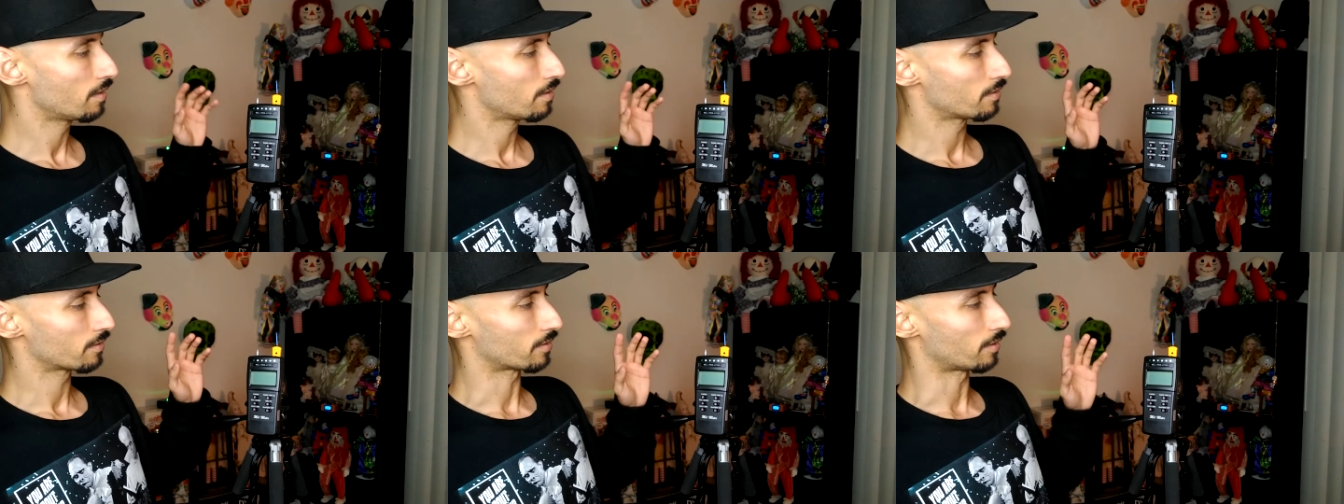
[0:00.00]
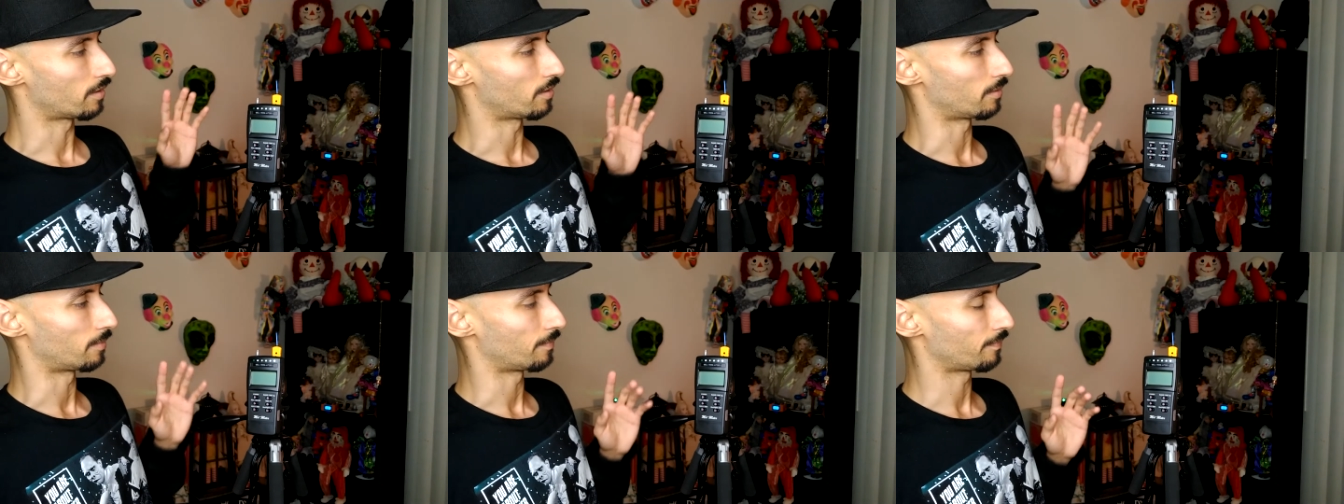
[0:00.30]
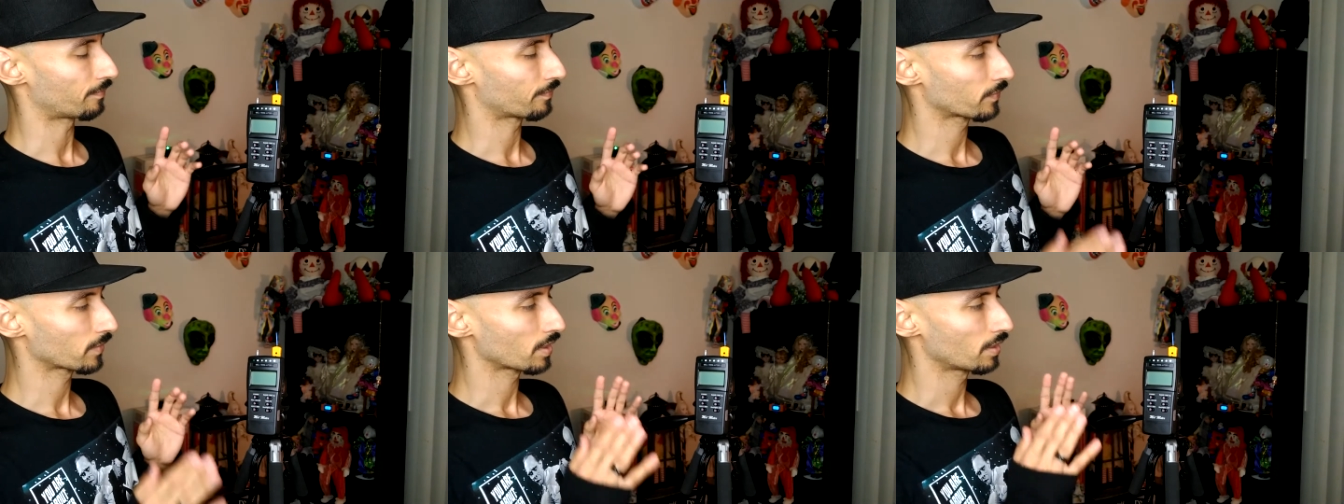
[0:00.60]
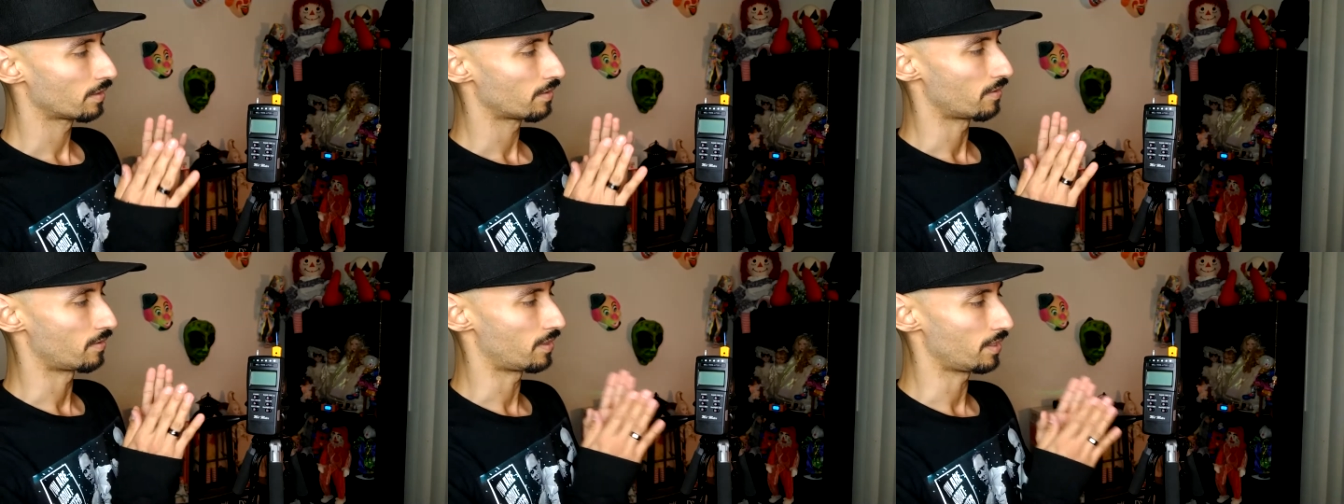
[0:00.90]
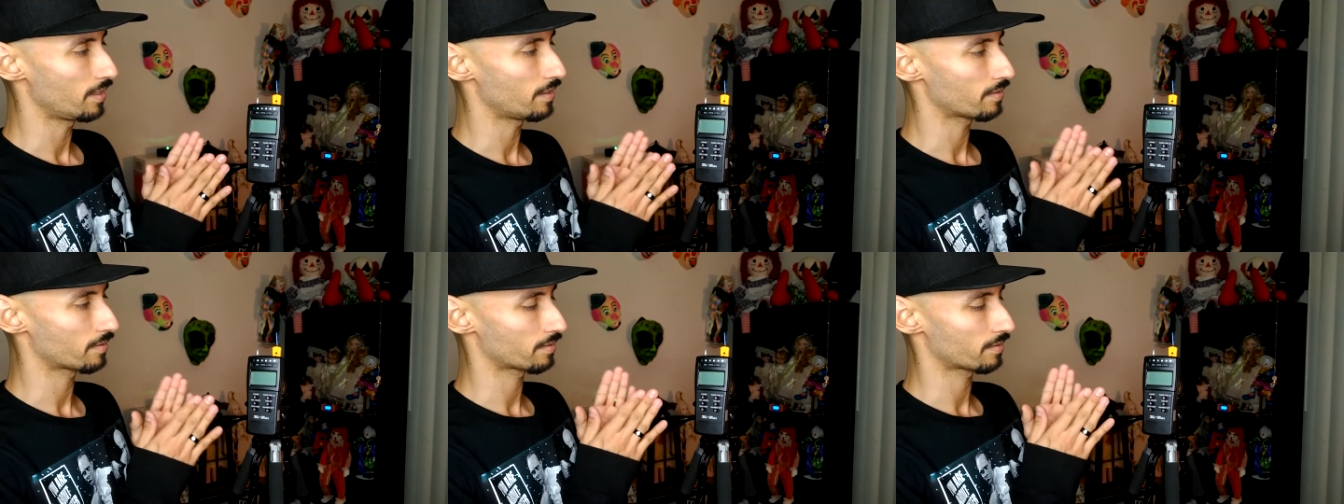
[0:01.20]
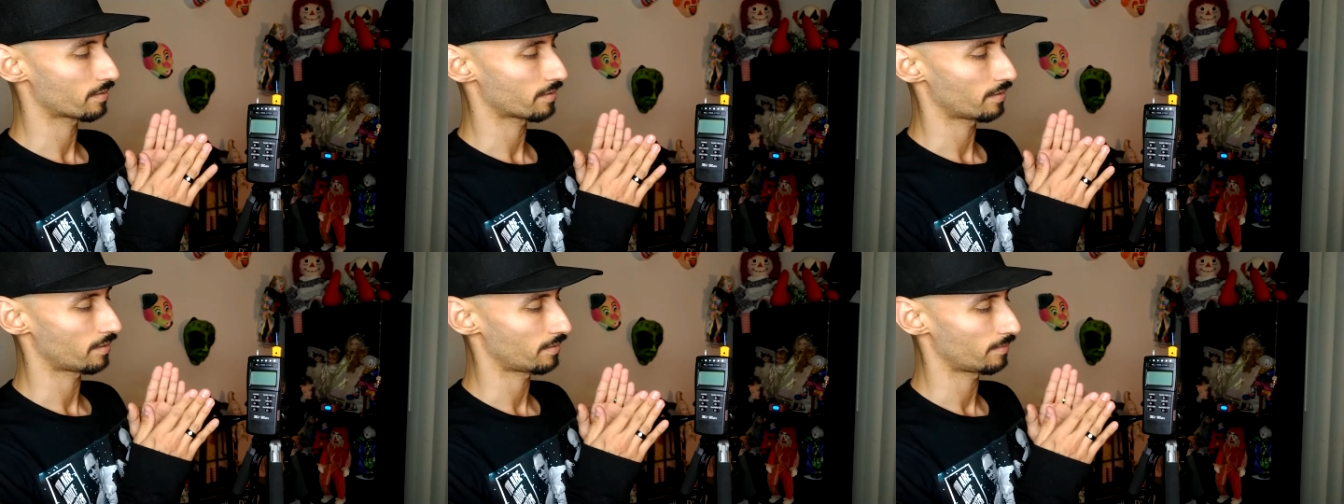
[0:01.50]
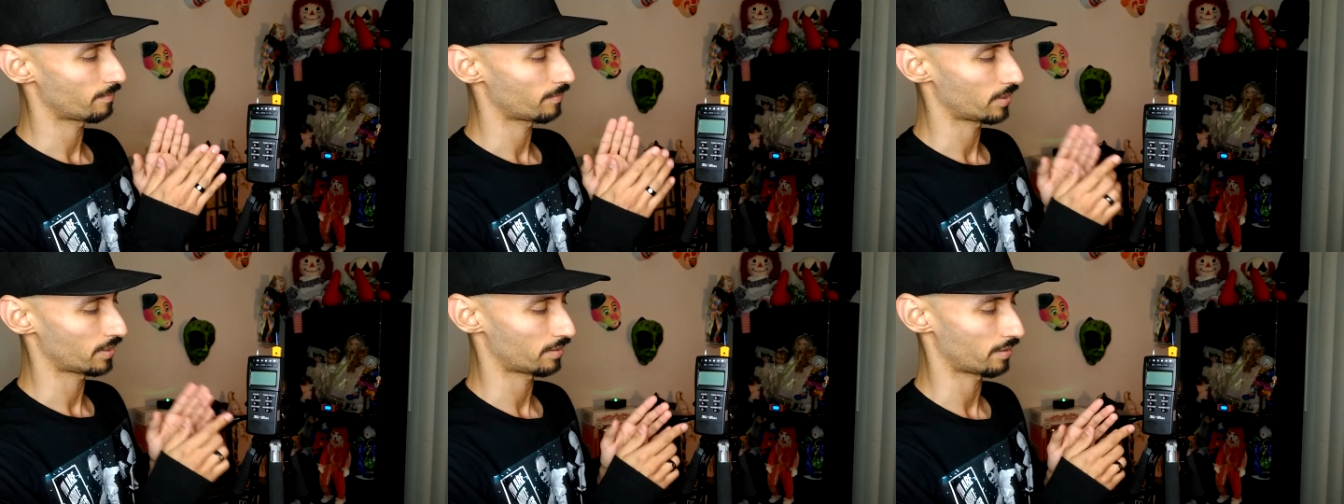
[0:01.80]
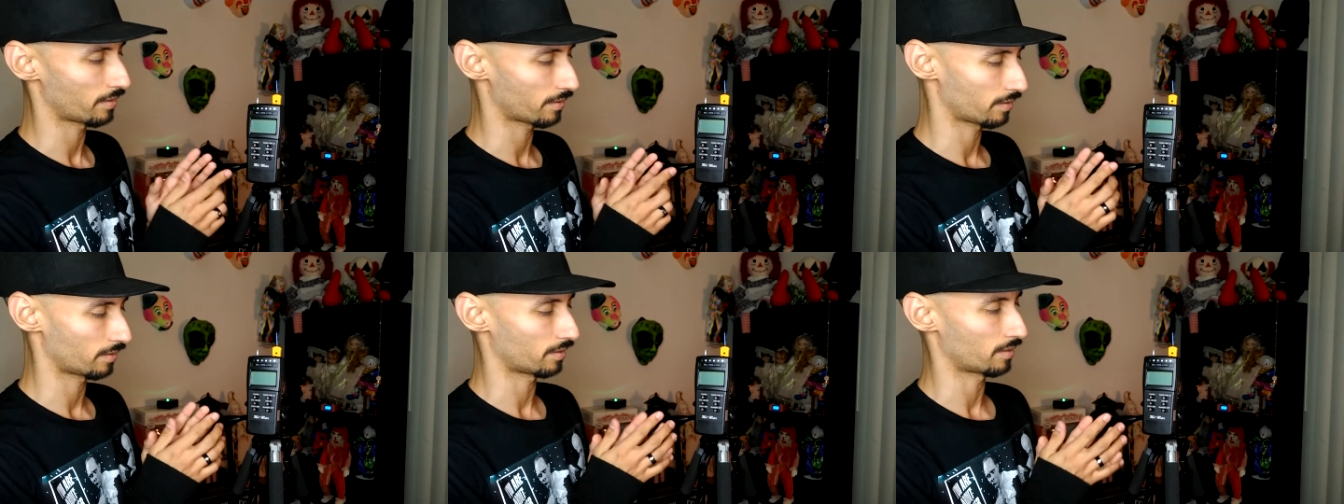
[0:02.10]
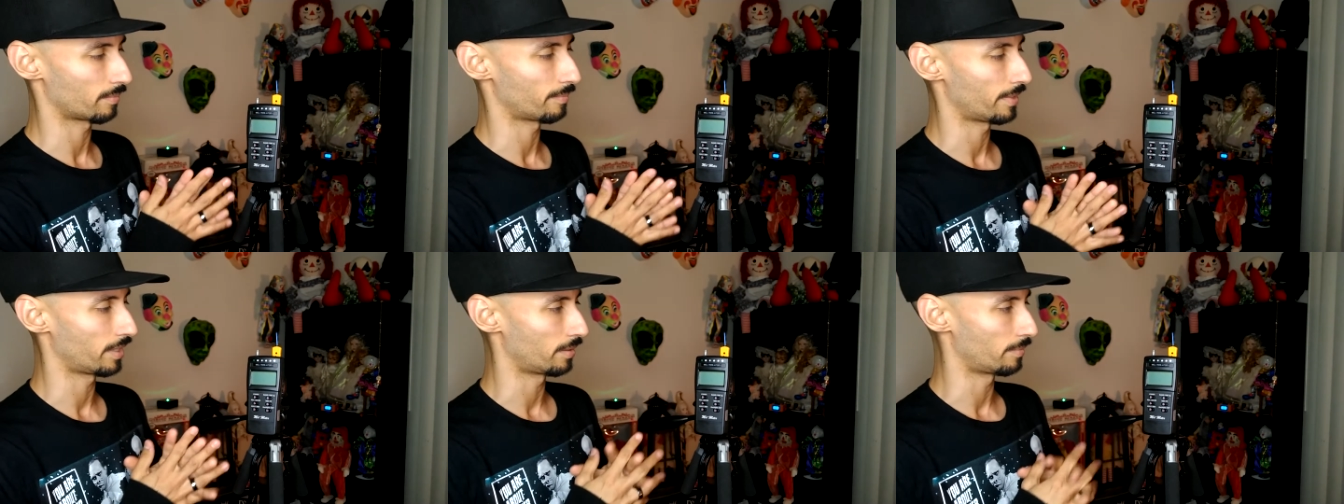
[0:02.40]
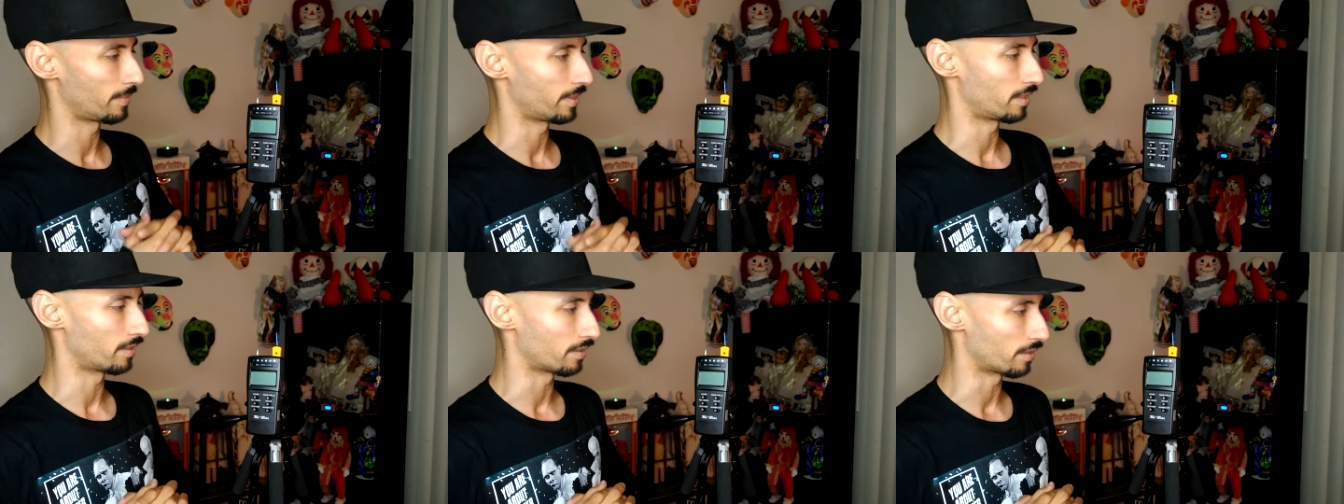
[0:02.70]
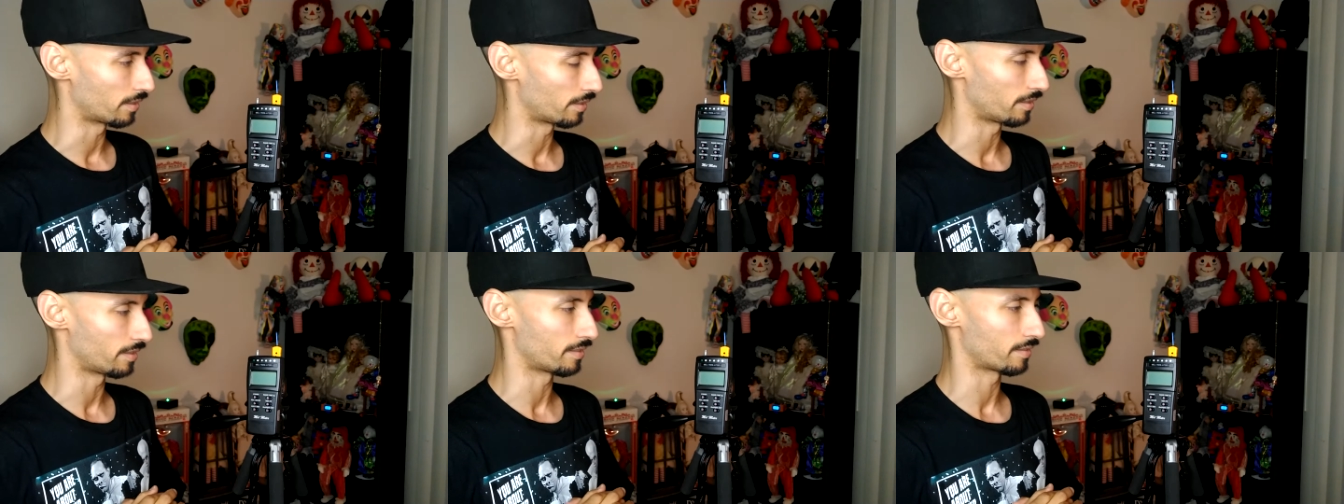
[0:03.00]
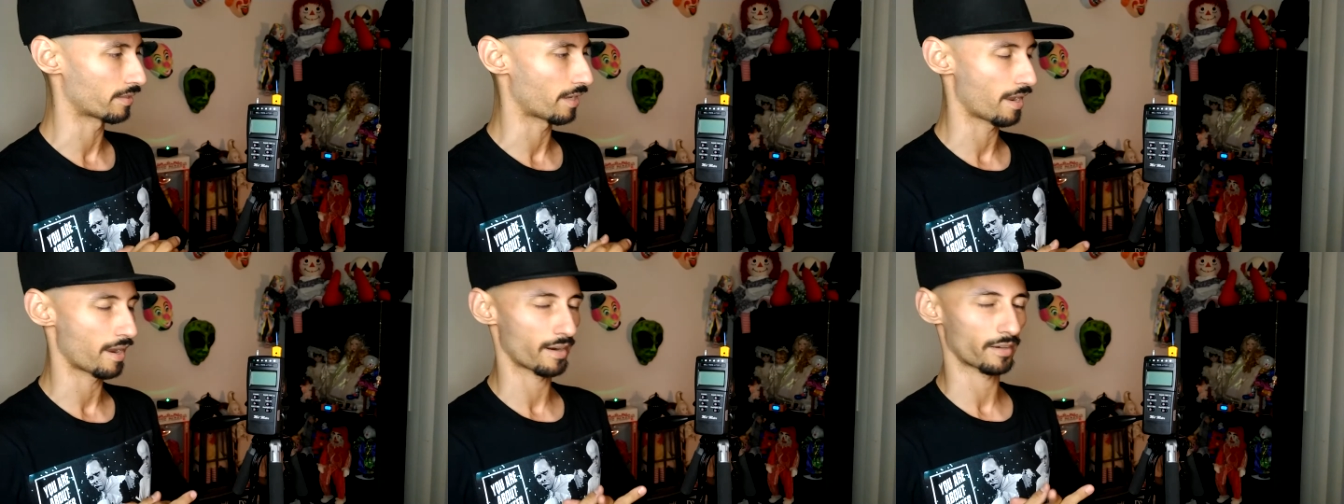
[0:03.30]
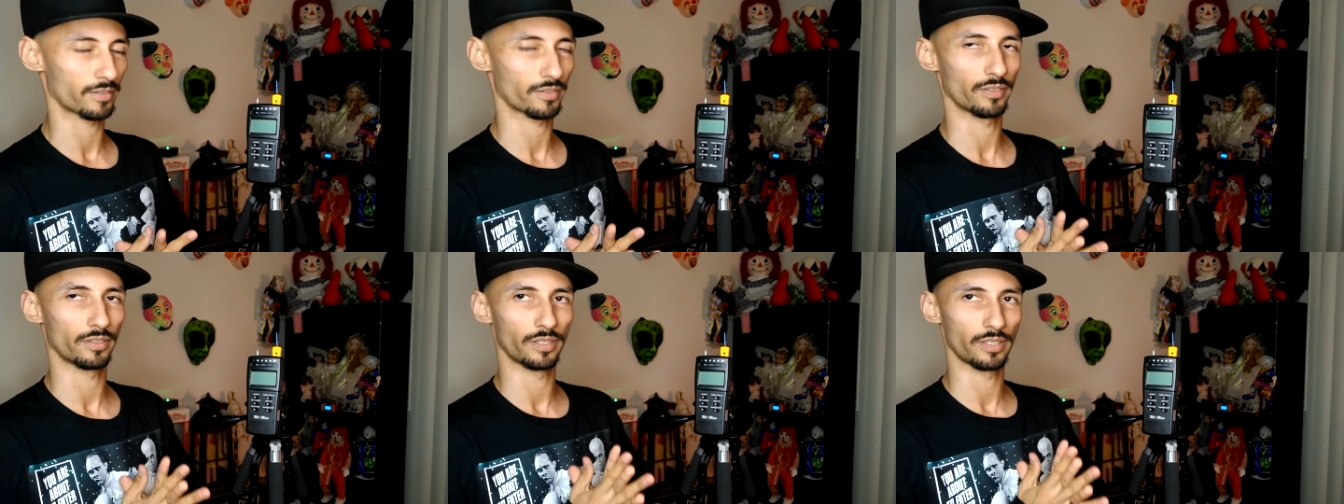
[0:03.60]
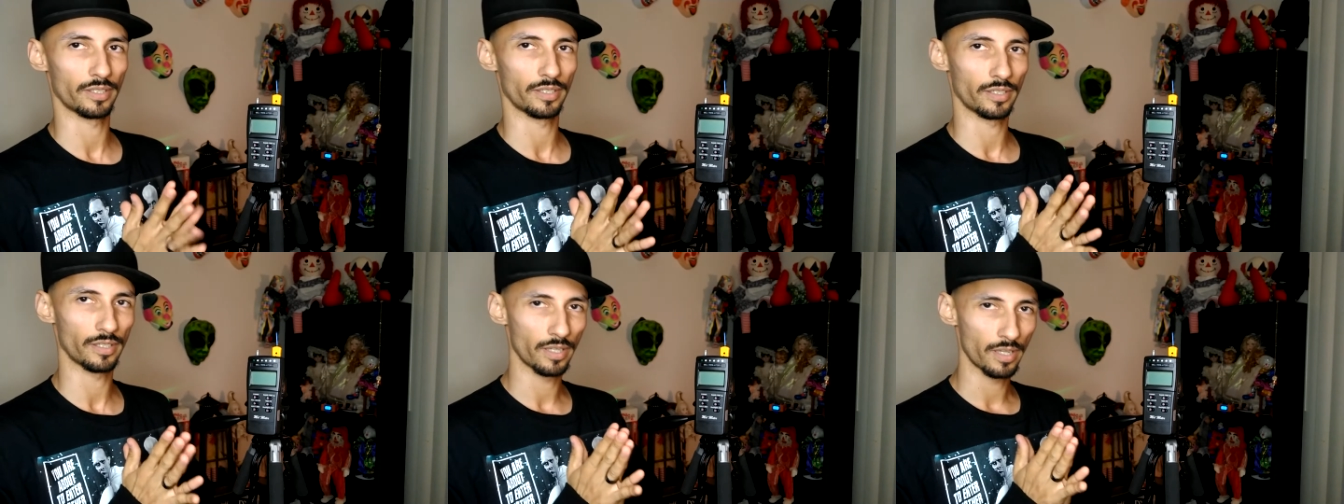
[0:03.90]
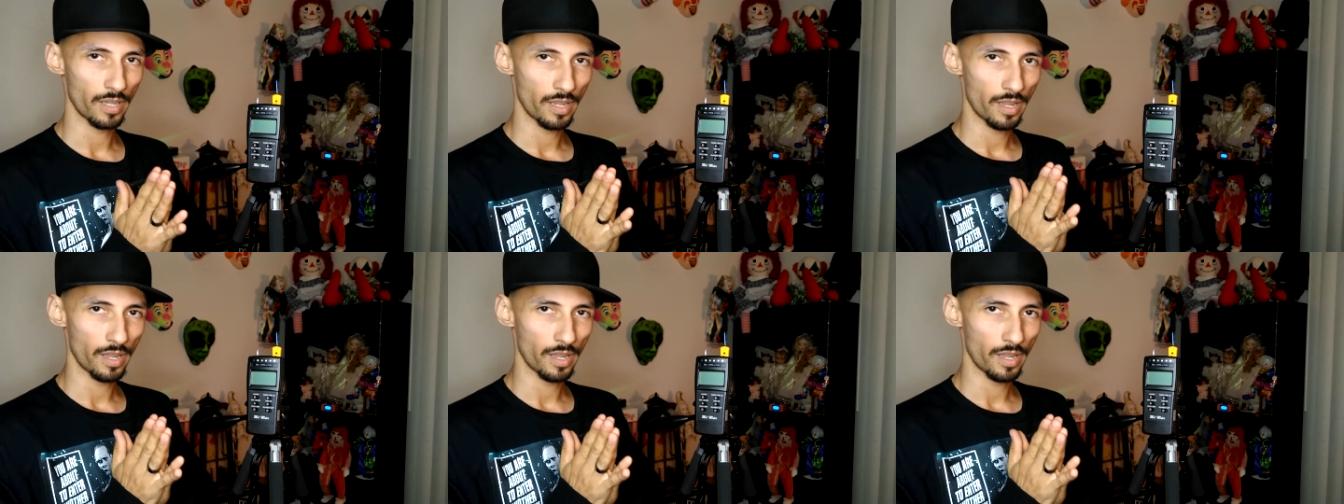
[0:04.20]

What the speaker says: So this particular millimeter is actually